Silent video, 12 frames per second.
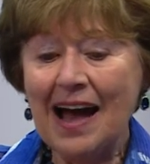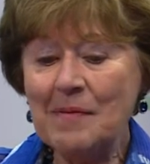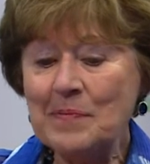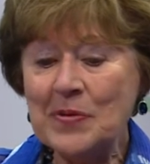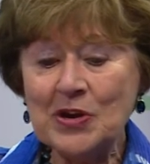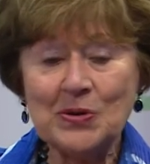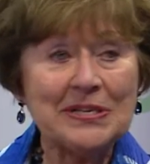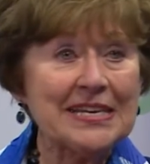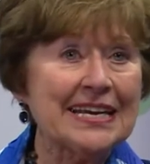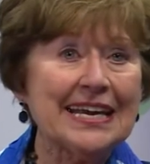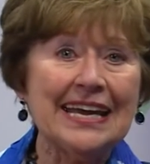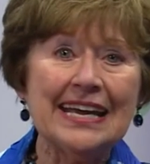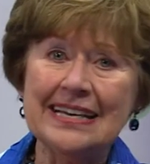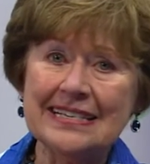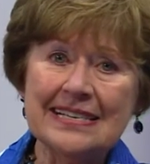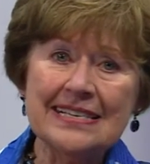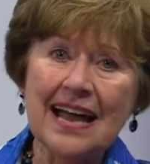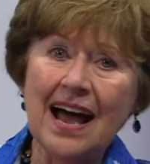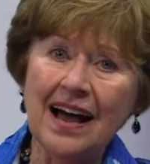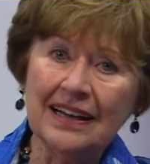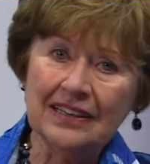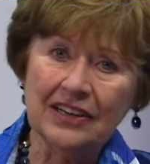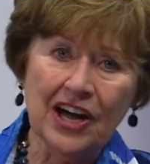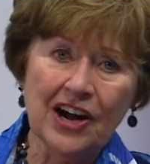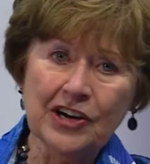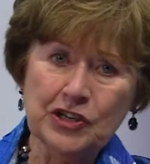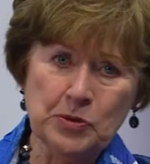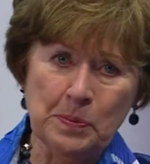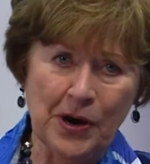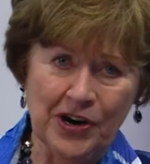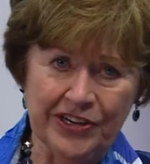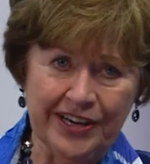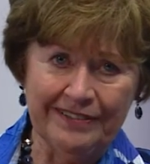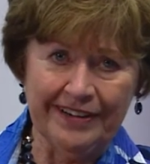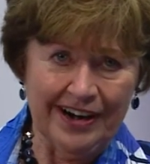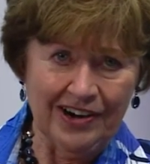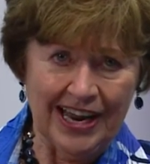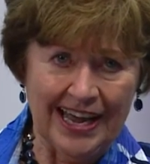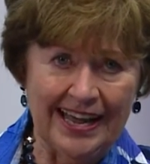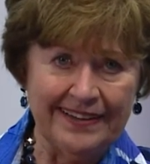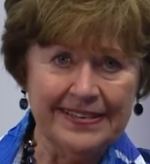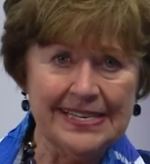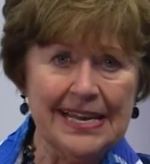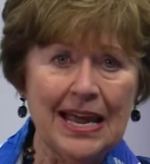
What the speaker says: Music is a large part of our lives.